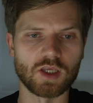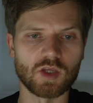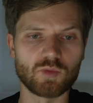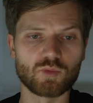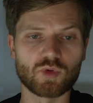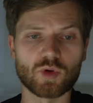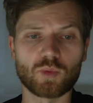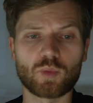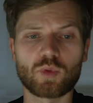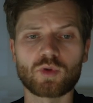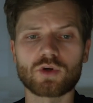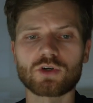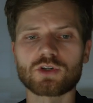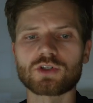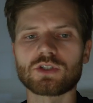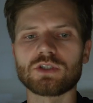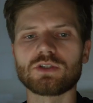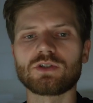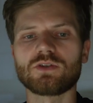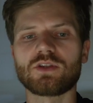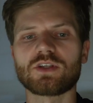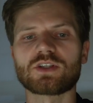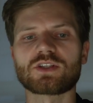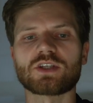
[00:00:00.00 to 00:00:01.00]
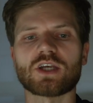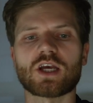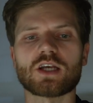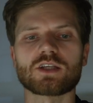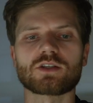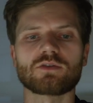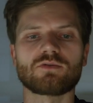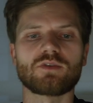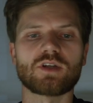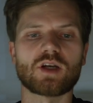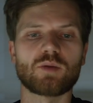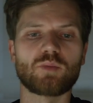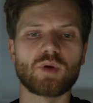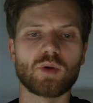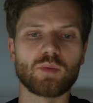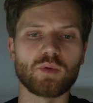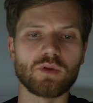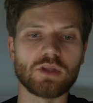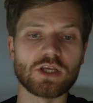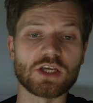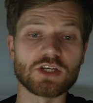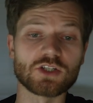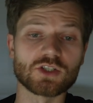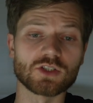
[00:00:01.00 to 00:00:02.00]
In proportion to the size of their
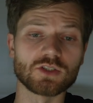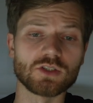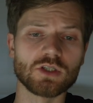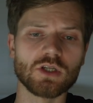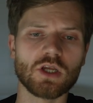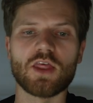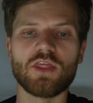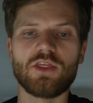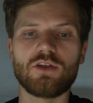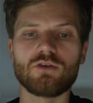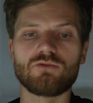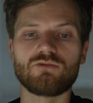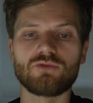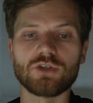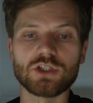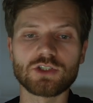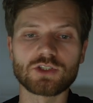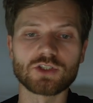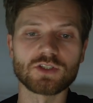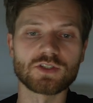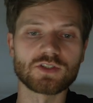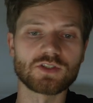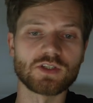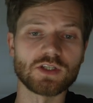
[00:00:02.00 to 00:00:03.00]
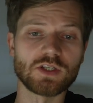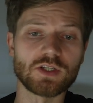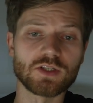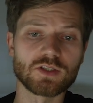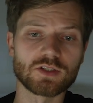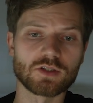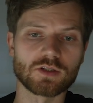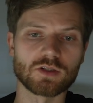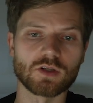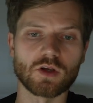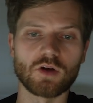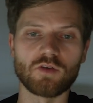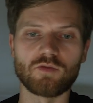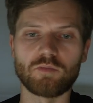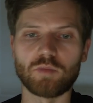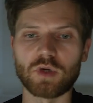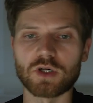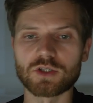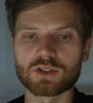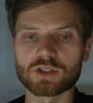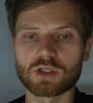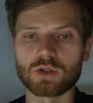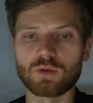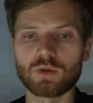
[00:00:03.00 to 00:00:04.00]
population, the richest cities of
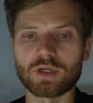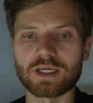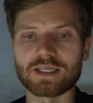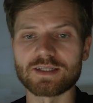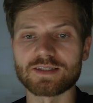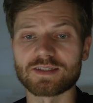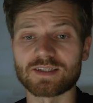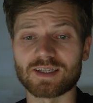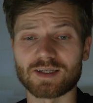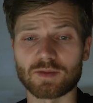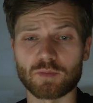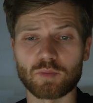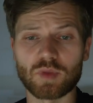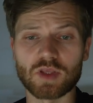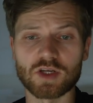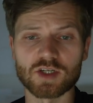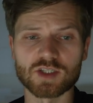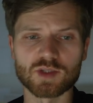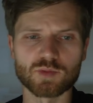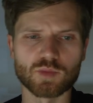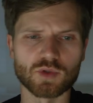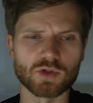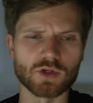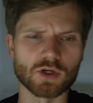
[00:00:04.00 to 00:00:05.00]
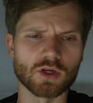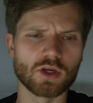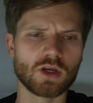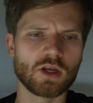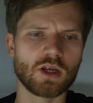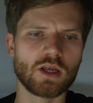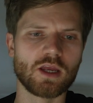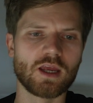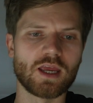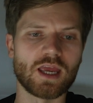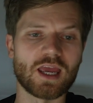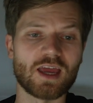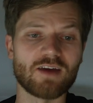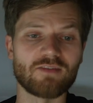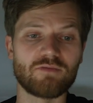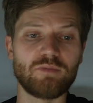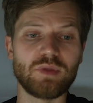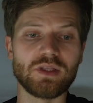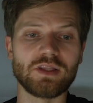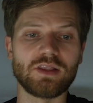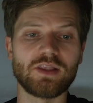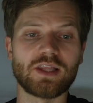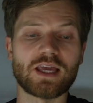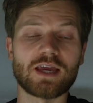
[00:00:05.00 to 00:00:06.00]
Moscow and St. Petersburg have
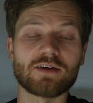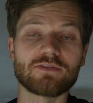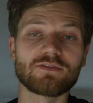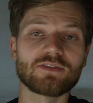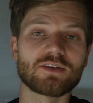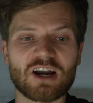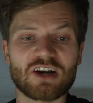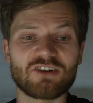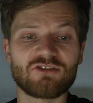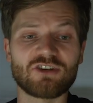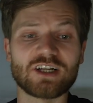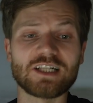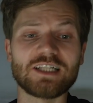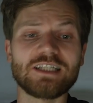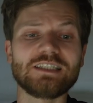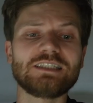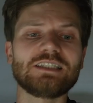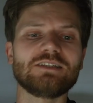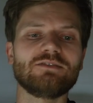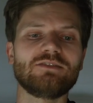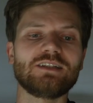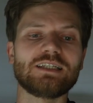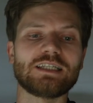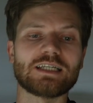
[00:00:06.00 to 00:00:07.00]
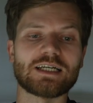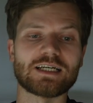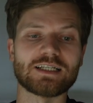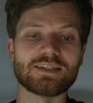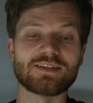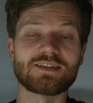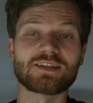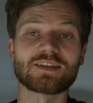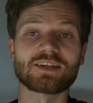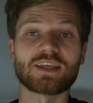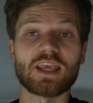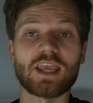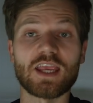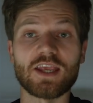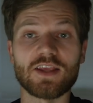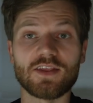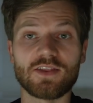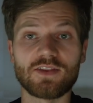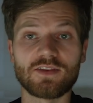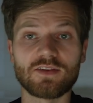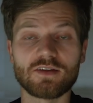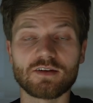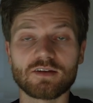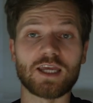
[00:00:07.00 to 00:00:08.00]
been left relatively
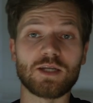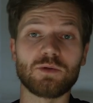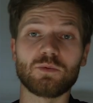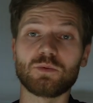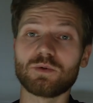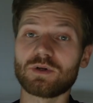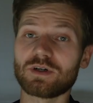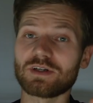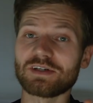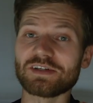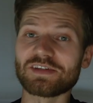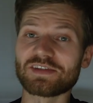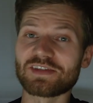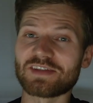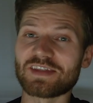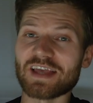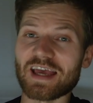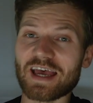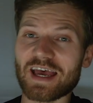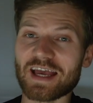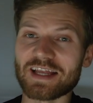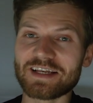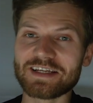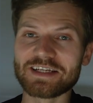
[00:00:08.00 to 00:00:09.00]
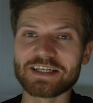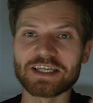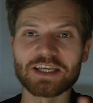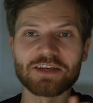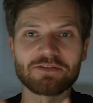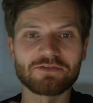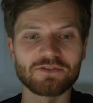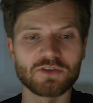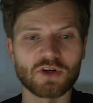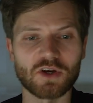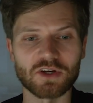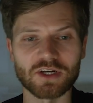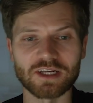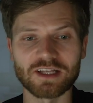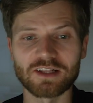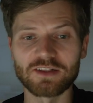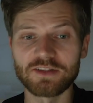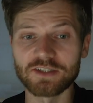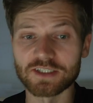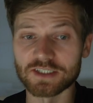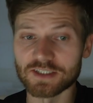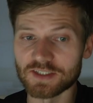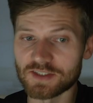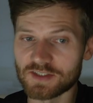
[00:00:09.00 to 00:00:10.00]
unscathed. And what is that if not a
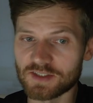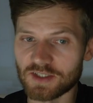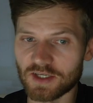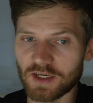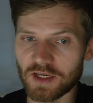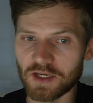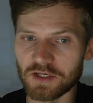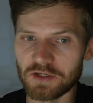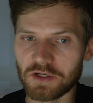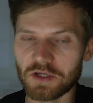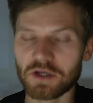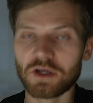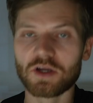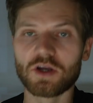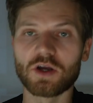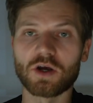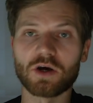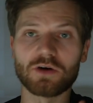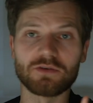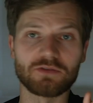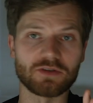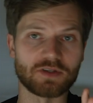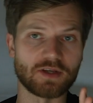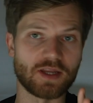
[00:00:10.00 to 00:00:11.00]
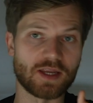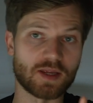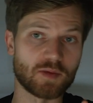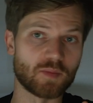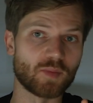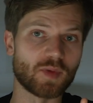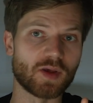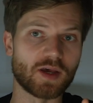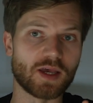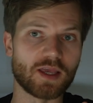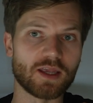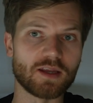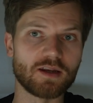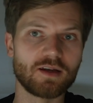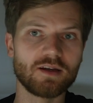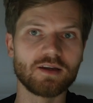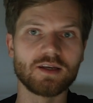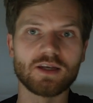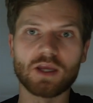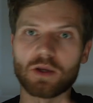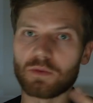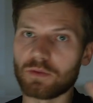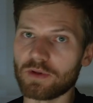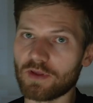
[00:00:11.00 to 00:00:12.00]
clear sign of an empire?
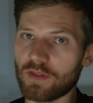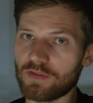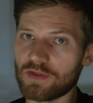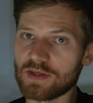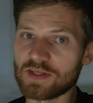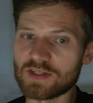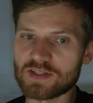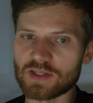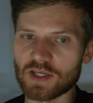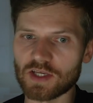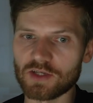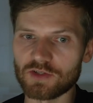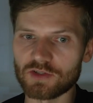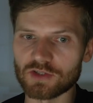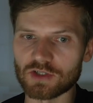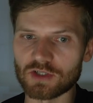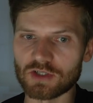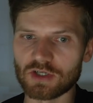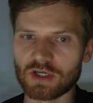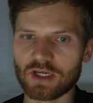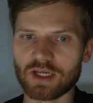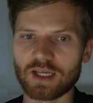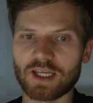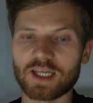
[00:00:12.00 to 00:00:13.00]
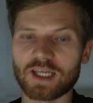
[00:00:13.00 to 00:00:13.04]
A wealthy center